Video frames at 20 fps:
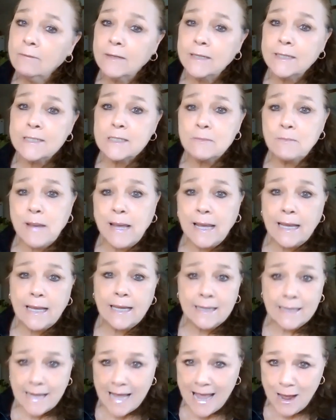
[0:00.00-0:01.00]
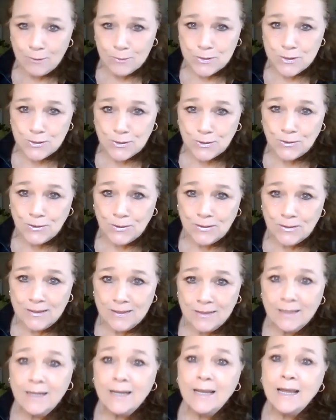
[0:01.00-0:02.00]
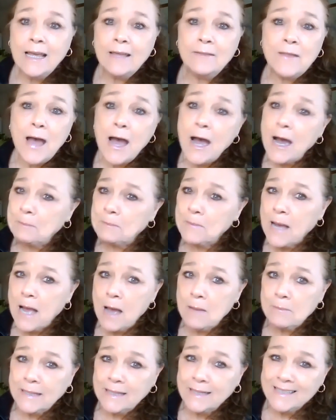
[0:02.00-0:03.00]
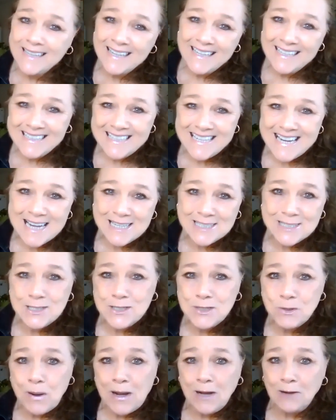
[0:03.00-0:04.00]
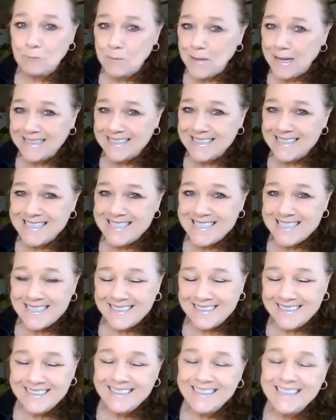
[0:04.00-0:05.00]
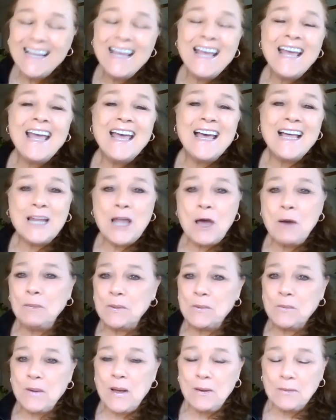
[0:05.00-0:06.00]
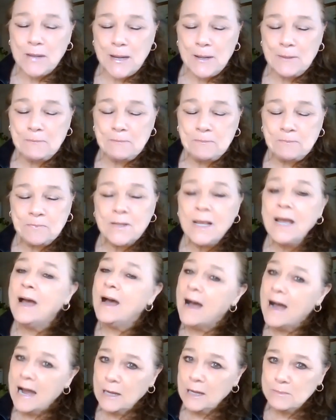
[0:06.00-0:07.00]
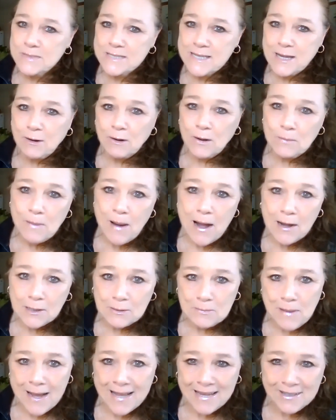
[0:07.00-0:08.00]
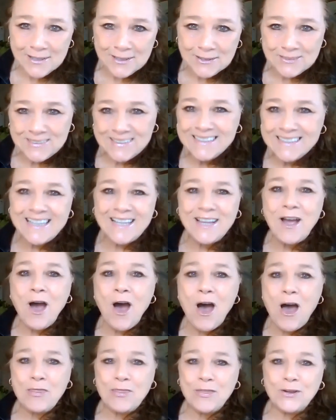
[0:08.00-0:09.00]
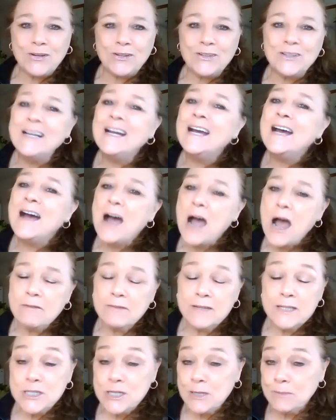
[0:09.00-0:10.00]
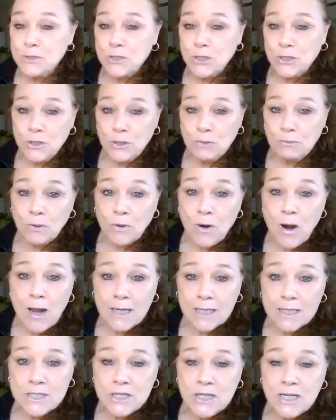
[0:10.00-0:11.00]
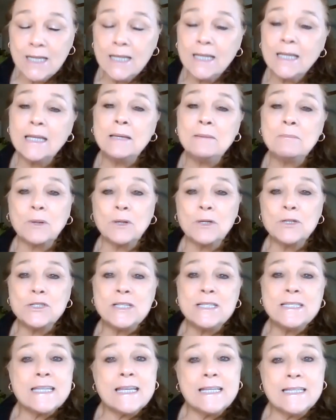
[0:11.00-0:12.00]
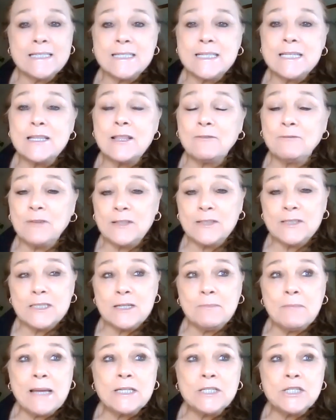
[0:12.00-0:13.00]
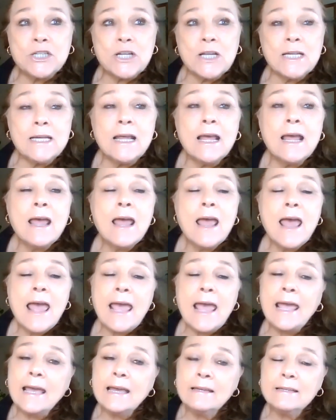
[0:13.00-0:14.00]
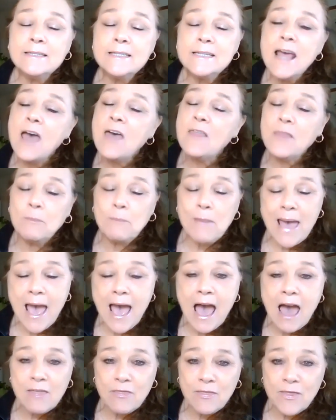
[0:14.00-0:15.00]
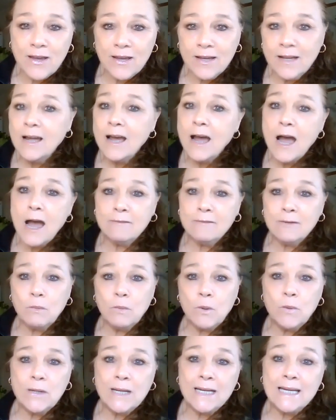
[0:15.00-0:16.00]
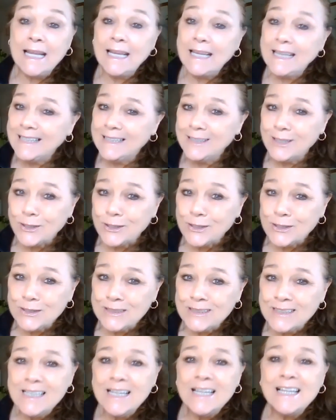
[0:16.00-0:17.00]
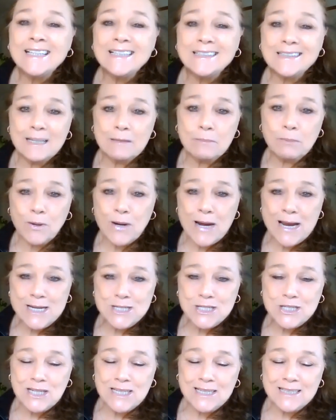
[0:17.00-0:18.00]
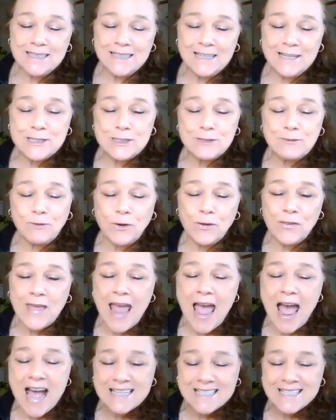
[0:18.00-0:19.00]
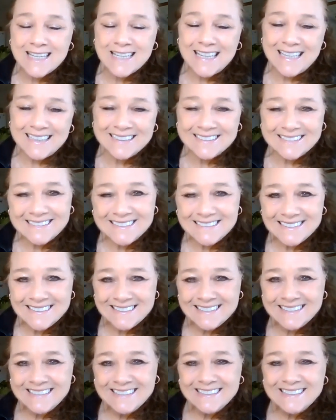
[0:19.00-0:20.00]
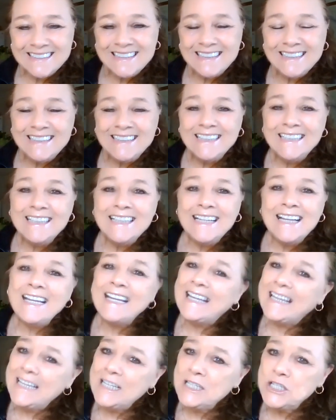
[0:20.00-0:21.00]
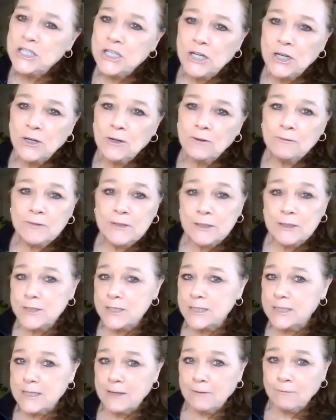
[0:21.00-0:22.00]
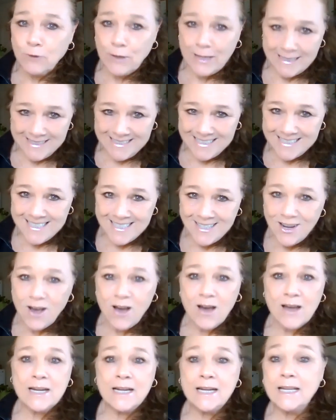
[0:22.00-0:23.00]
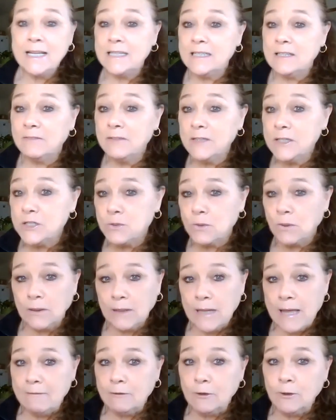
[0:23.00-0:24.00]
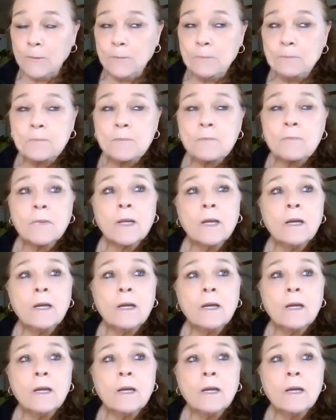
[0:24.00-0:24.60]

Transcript: all of us may encounter in the upcoming next 12 months. Hello and welcome. I'm Sarah Bachmeyer, the author of Egyptian Numerology, Emergence into the Fifth Dimension, and The Path of a Wounded Healer. Liberation is for the asking. Each year feels different on an individual level,